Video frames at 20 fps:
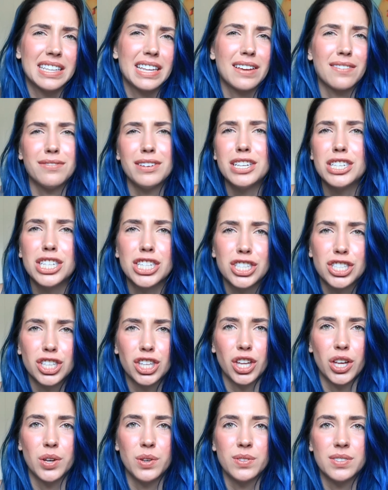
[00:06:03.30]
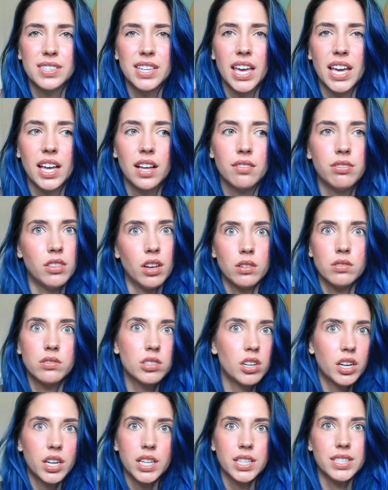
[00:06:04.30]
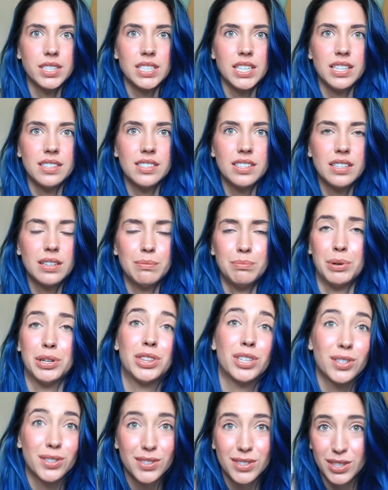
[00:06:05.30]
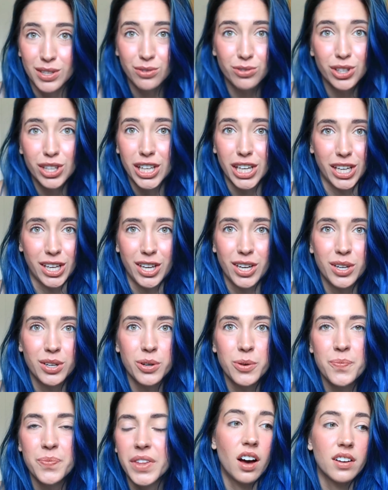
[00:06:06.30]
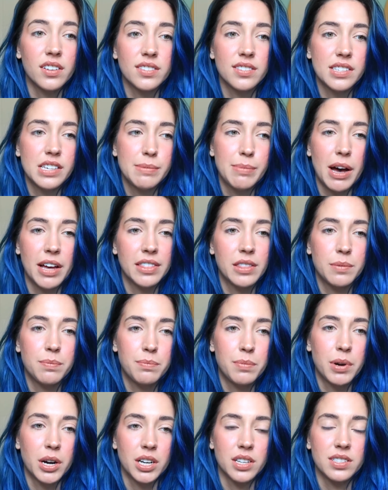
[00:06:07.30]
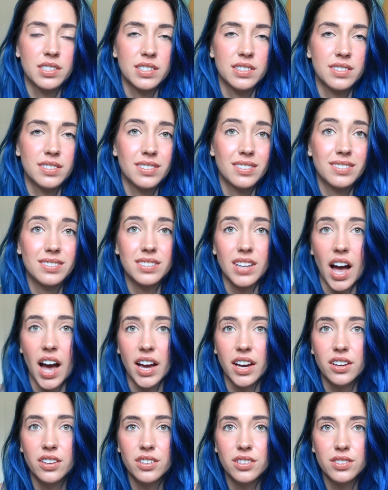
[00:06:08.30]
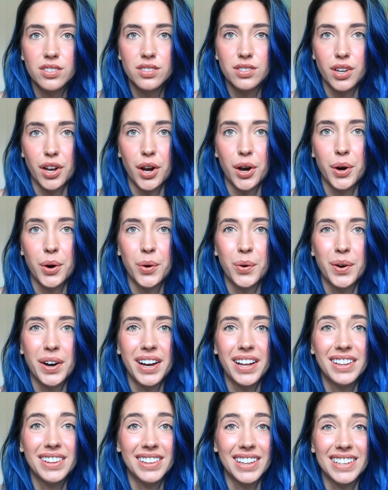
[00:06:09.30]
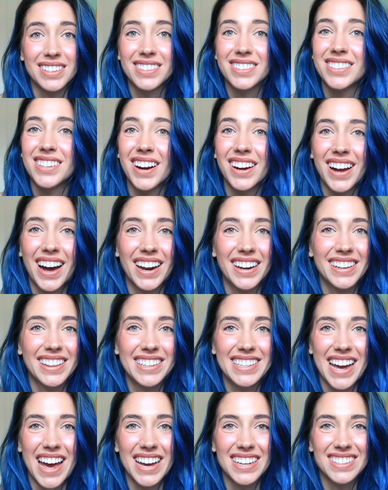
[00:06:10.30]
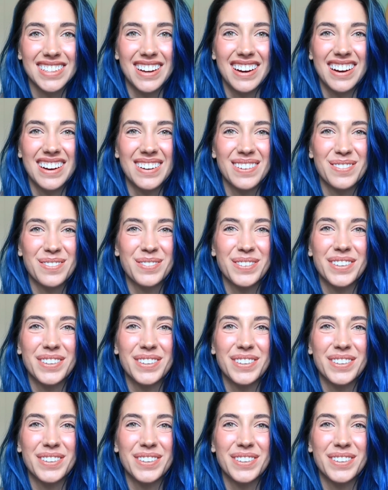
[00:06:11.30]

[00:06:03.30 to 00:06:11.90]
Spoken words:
and like vintage clothes, like those aren't in season, but they're still really cute, honestly, about the person's style. So let's start cutting the tags off.